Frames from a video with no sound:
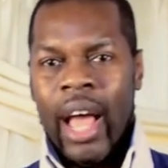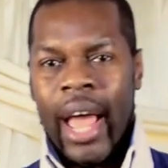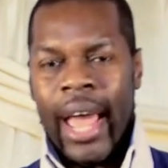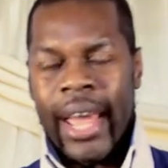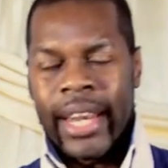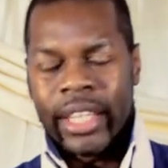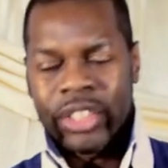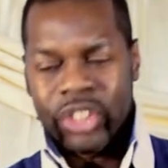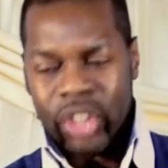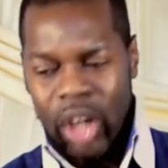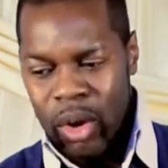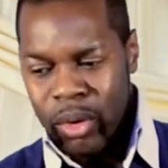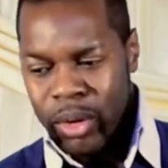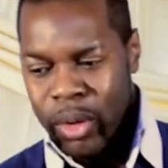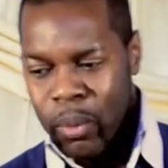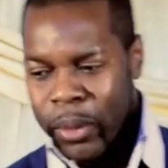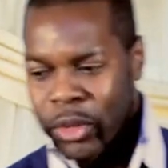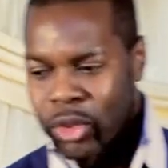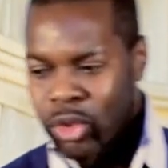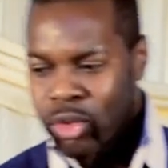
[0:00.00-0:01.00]
And it's
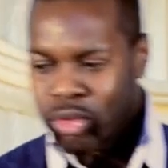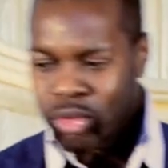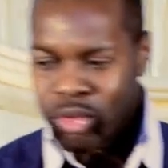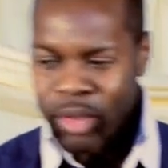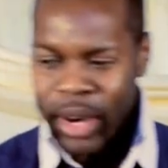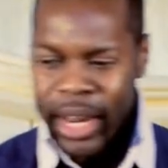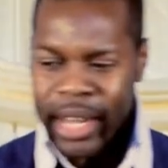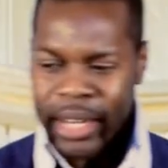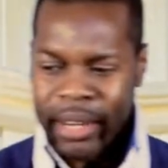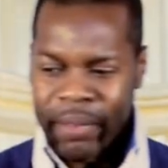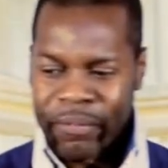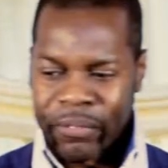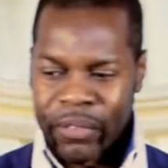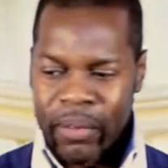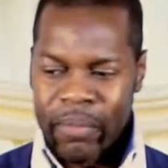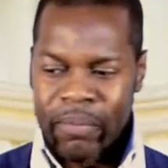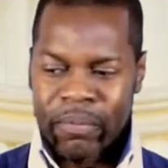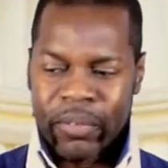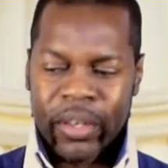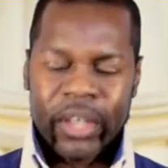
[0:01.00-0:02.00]
only when you read a
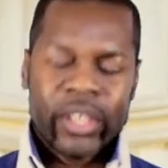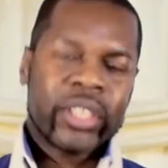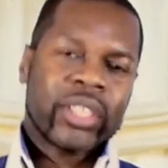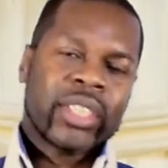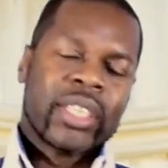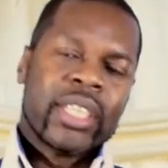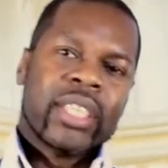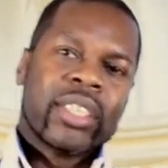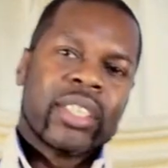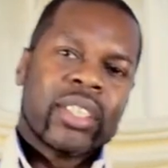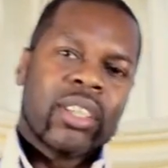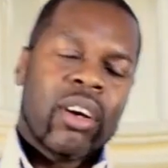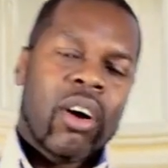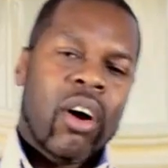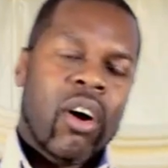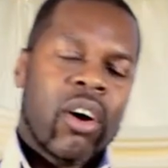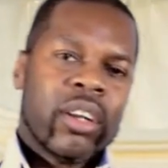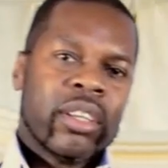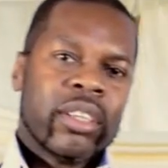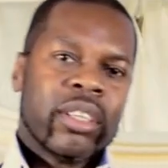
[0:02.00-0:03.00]
few verses
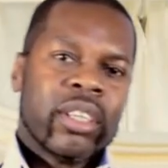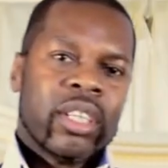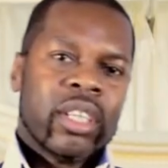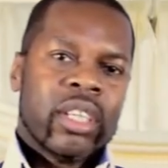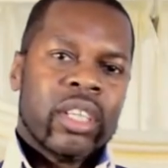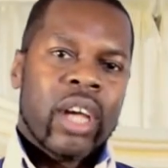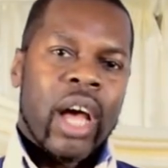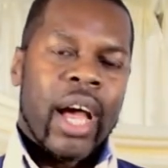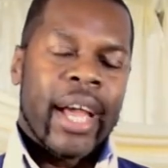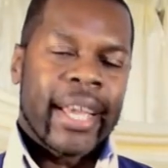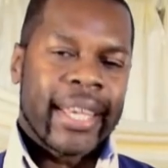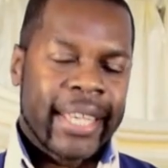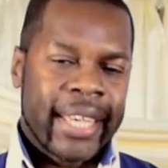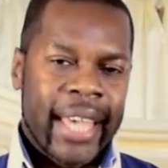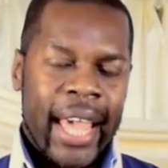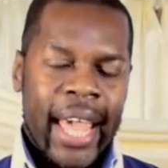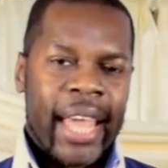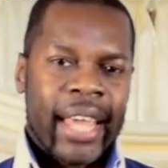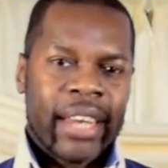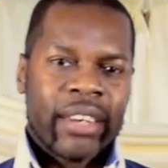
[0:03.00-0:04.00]
on
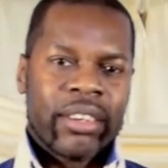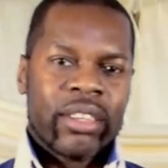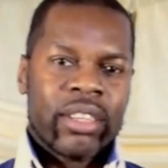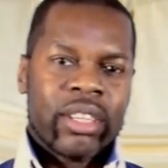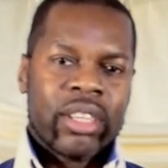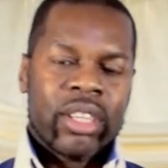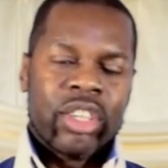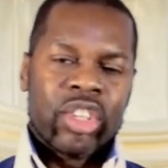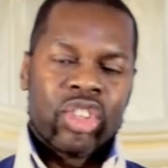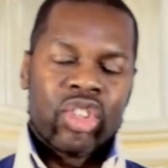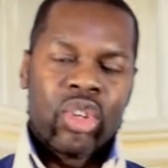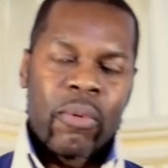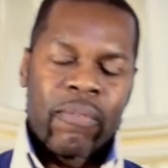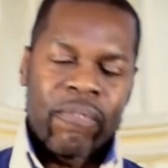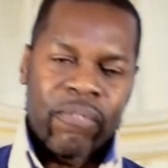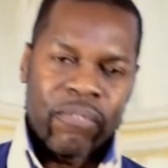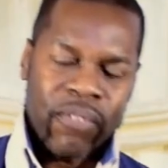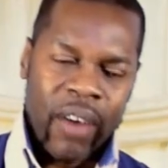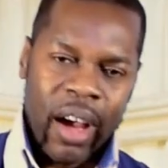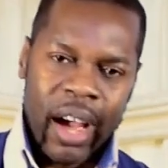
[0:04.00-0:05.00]
again, you
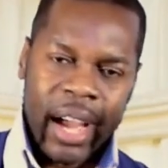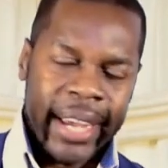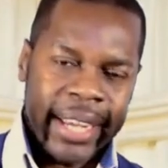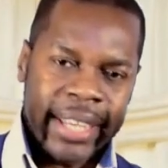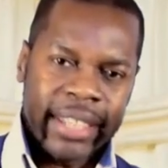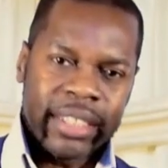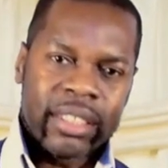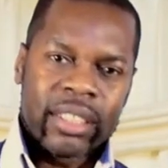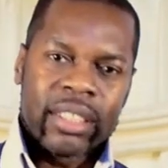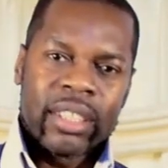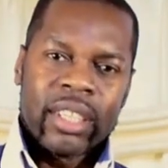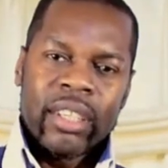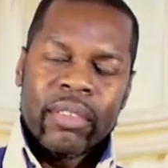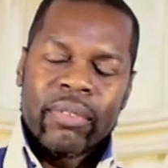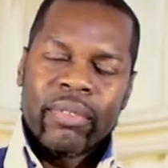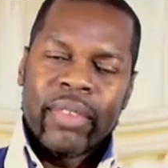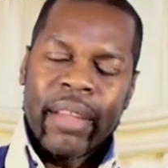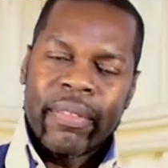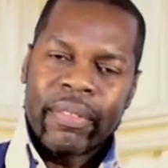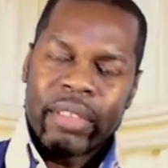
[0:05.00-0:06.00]
find
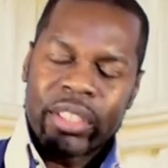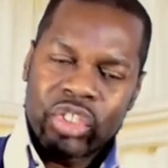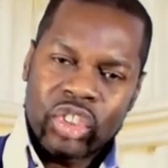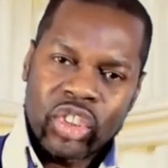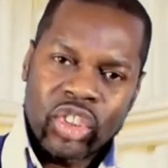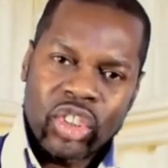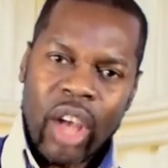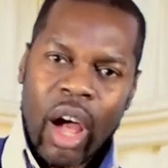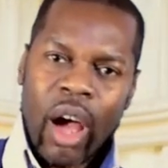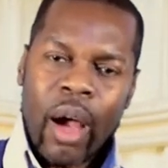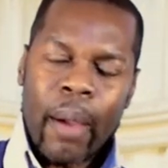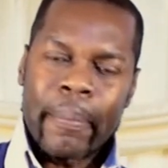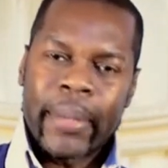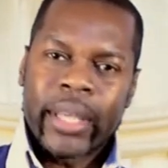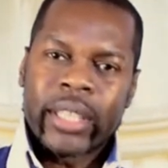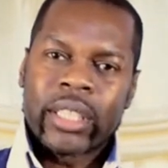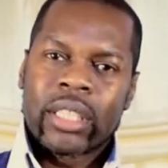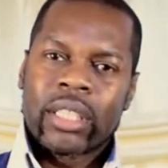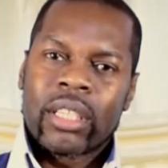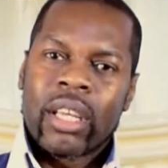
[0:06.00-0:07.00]
that the
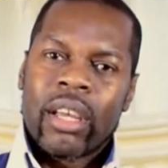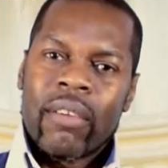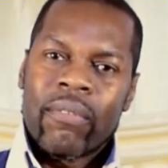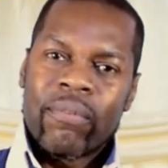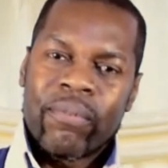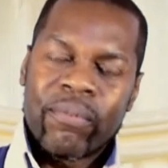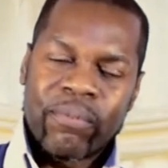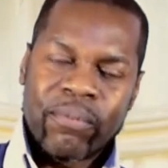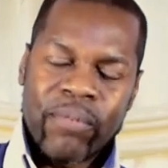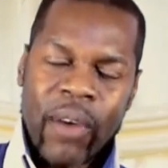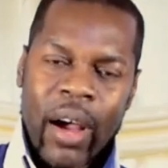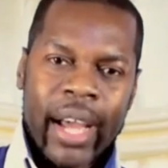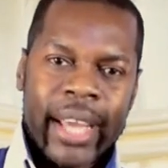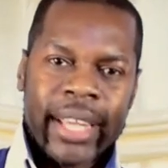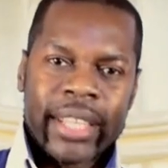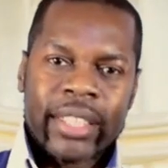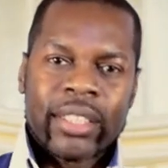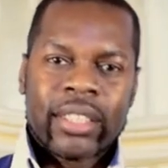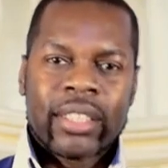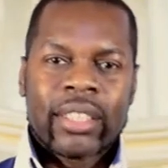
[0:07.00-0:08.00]
psalmist
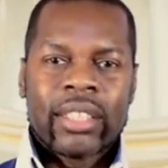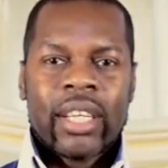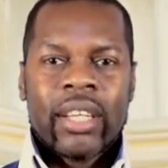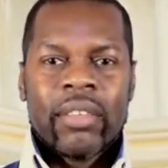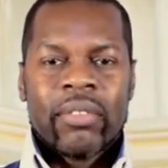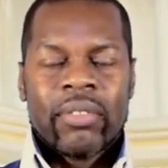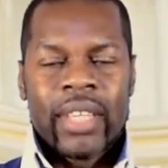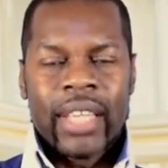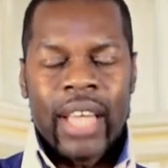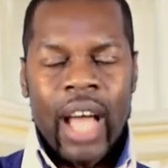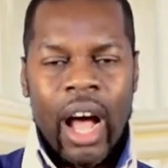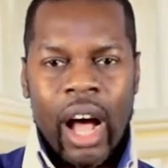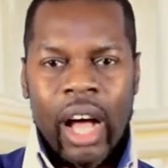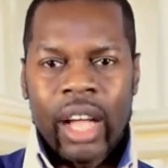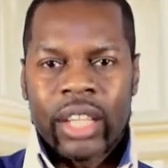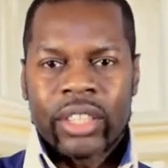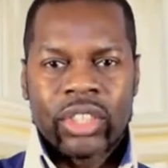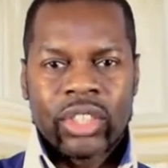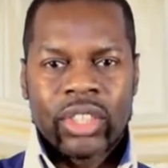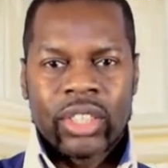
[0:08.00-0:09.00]
finds the
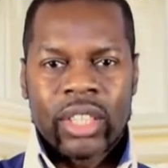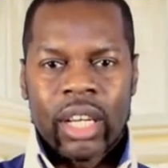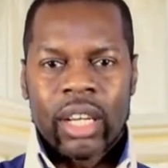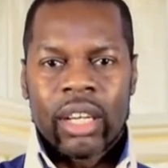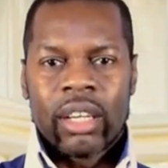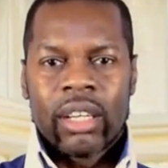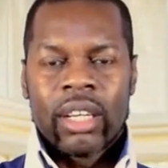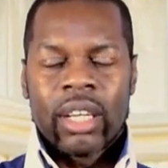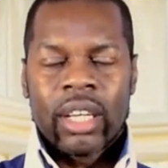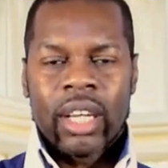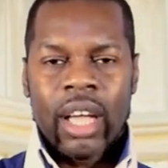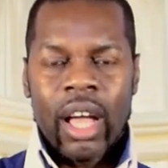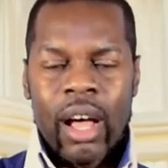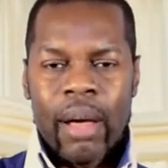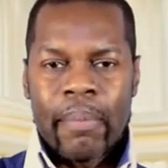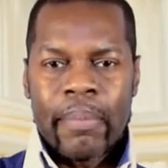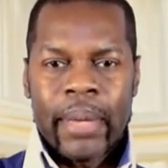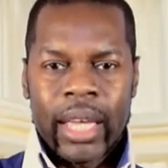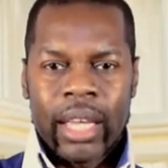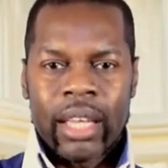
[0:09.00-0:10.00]
answer
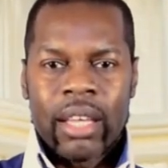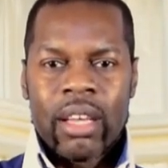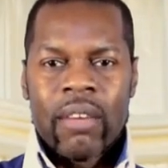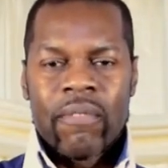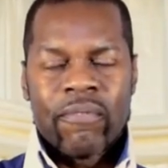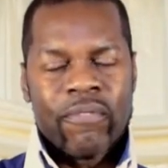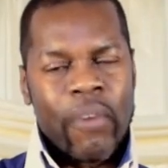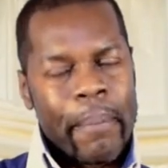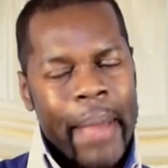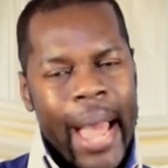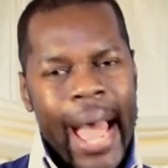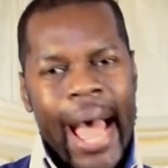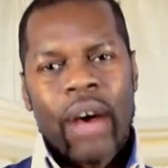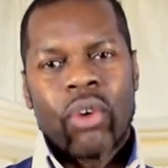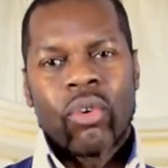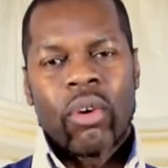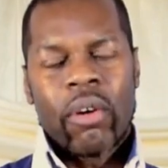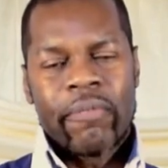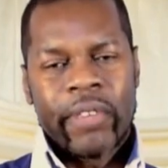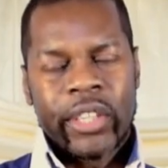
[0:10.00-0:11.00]
coming from
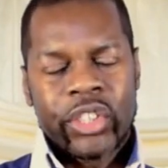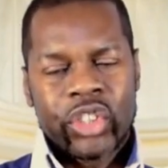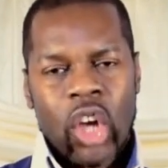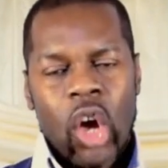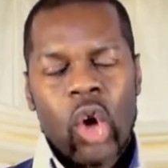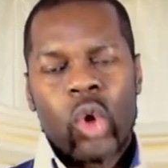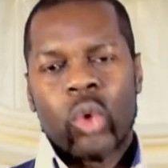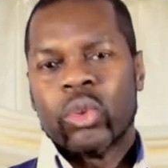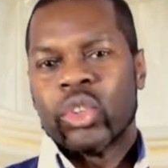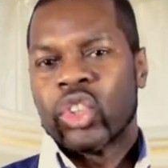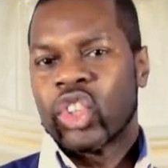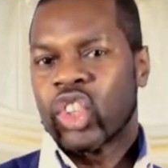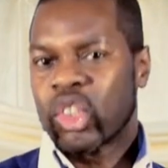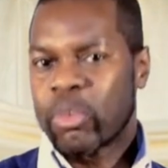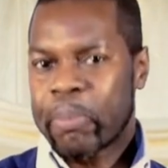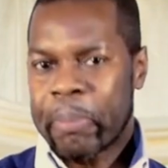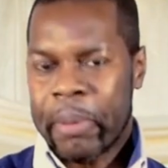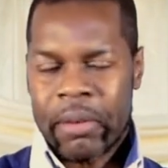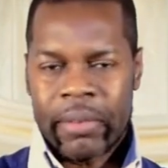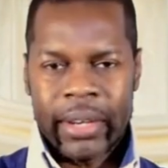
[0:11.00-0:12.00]
out of his own
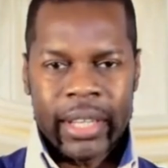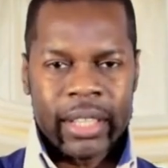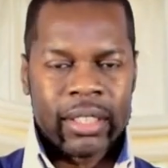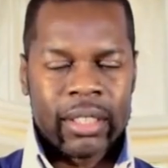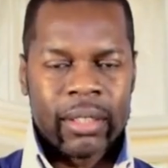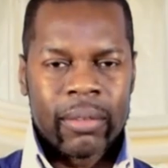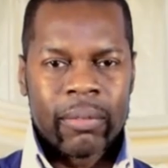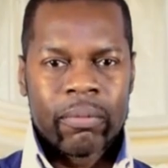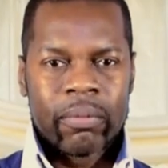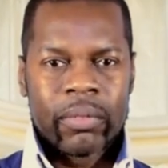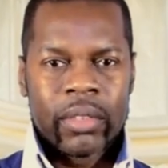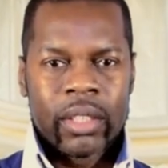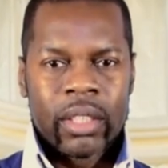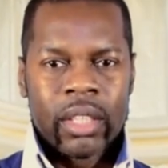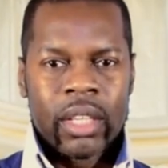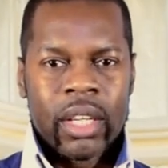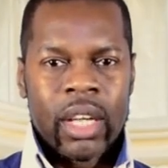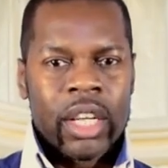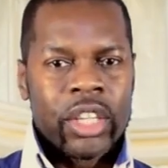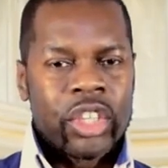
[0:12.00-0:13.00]
spirit.
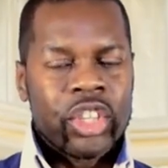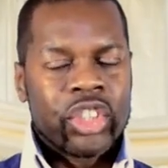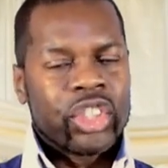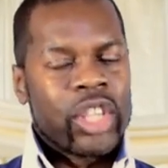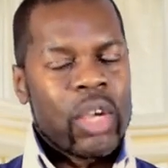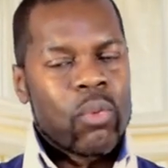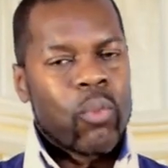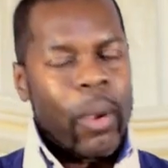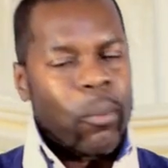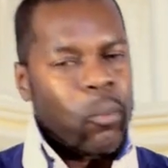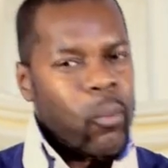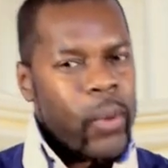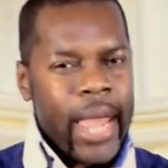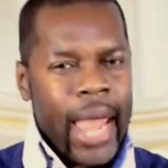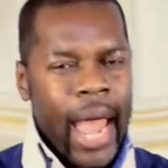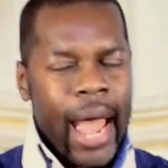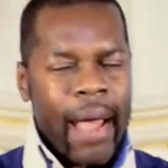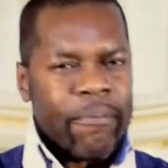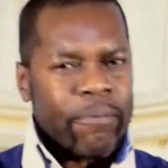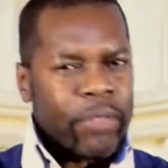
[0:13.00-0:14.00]
You see, when we
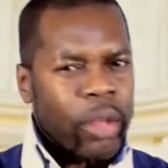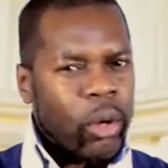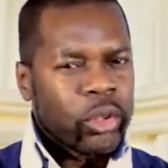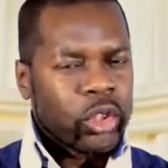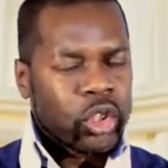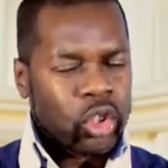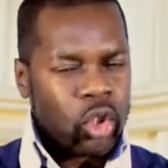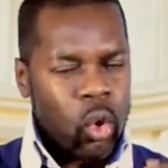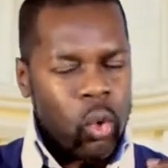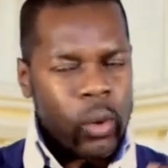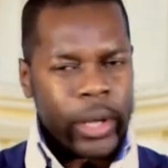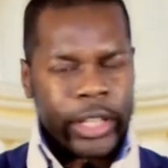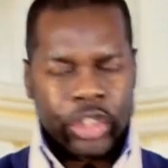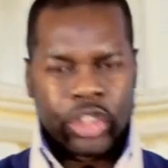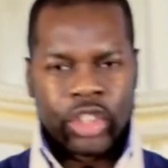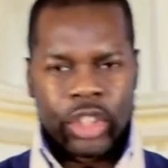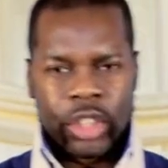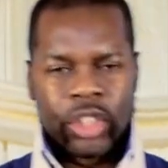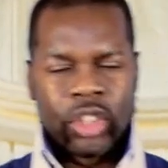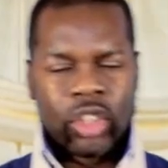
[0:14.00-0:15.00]
have those
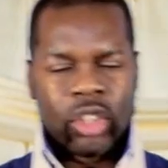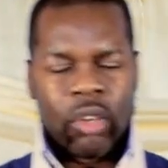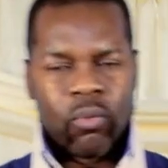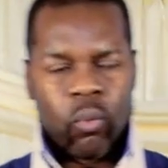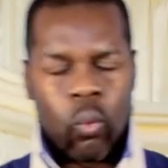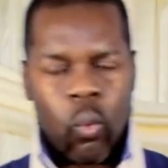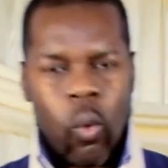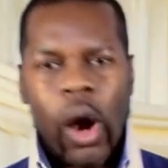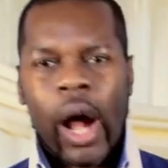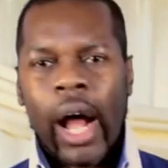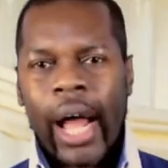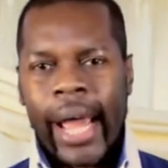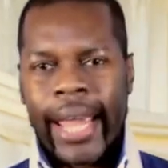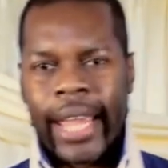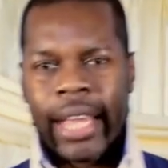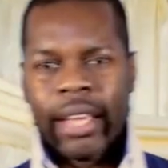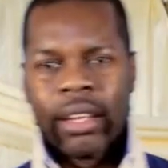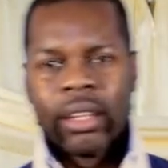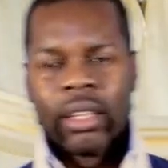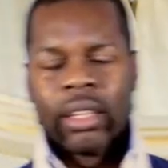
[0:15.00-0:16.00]
questions of
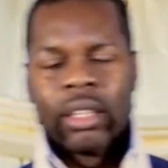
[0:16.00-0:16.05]
why,